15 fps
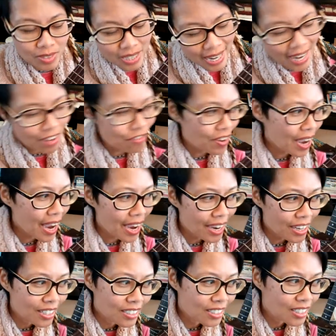Hey
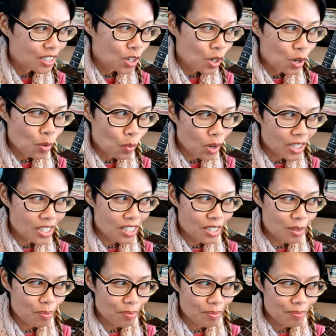Faye, what's
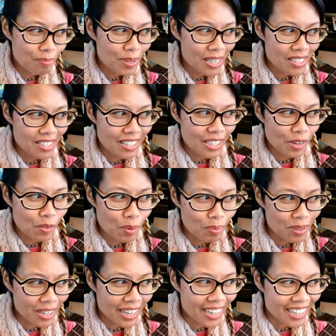the piece that they were
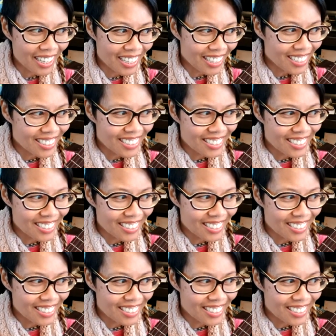playing?